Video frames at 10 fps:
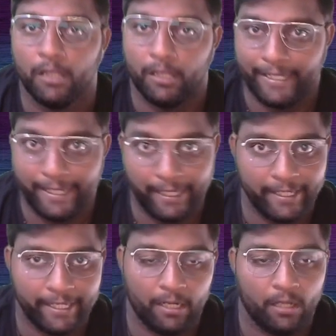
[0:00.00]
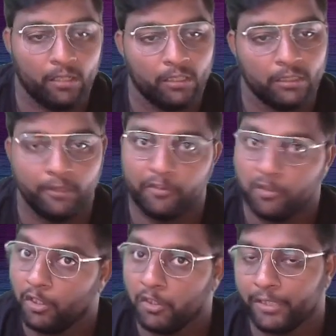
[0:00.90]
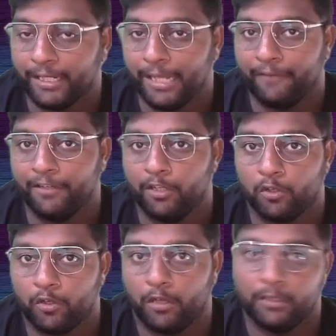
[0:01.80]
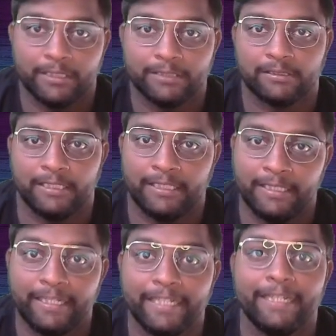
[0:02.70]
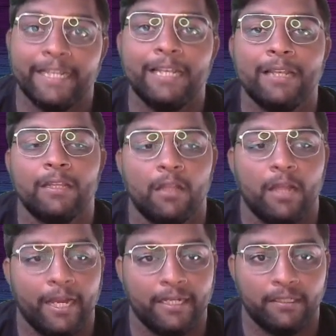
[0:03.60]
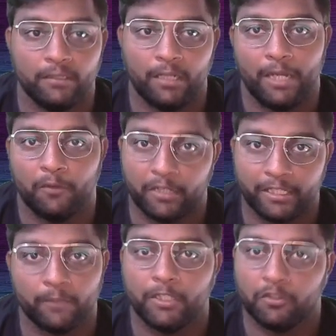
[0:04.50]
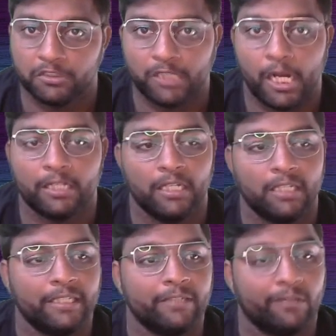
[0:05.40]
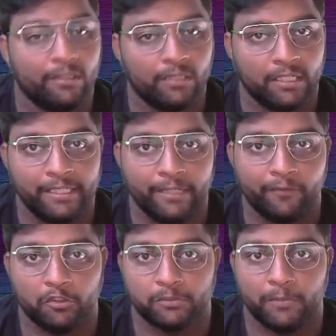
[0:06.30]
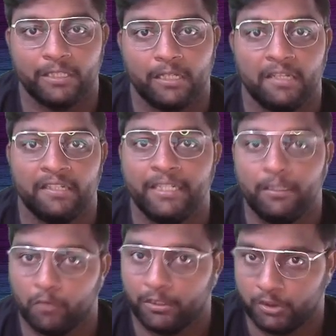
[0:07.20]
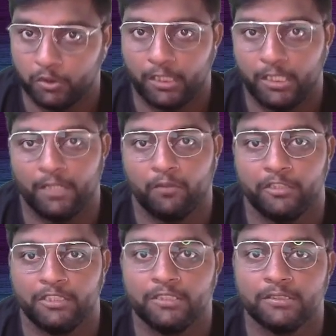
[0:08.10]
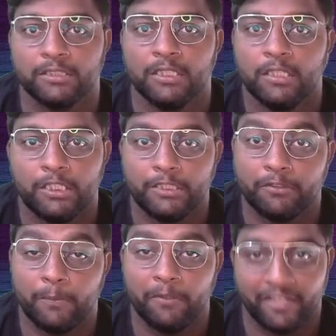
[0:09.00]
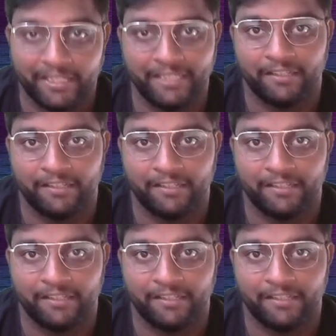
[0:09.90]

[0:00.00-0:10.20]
AI era. If you want, you can have a look on this in detail, and I would recommend to start learning the reinforcement learning. Once you are done with this, it will be very